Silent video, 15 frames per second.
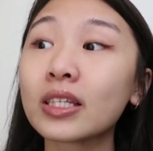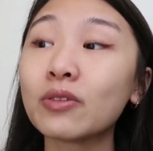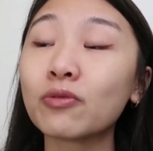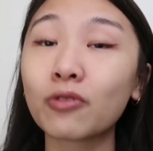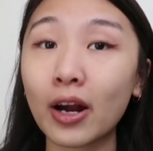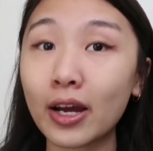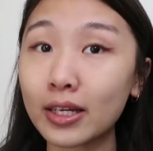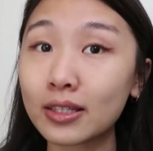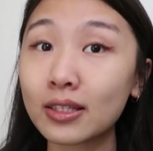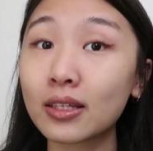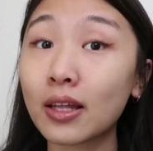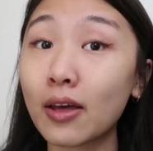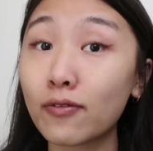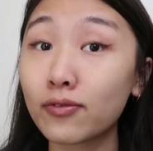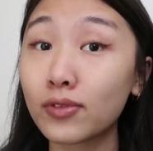the race,
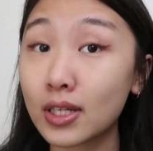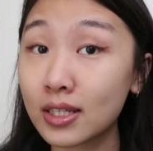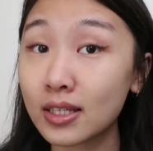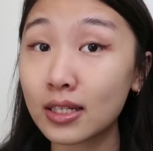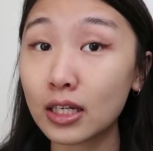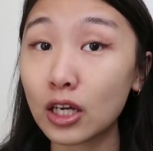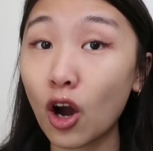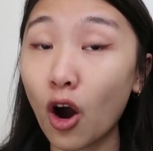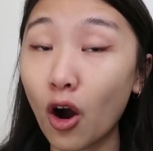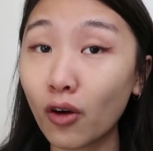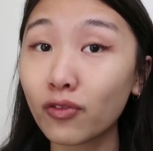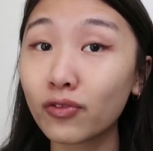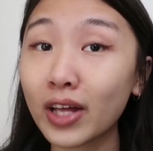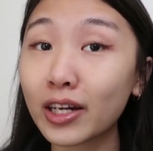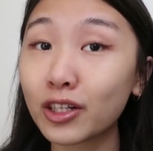the ethnicity
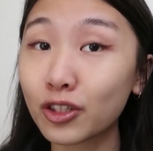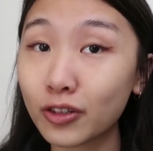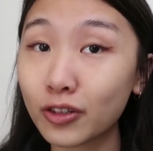of that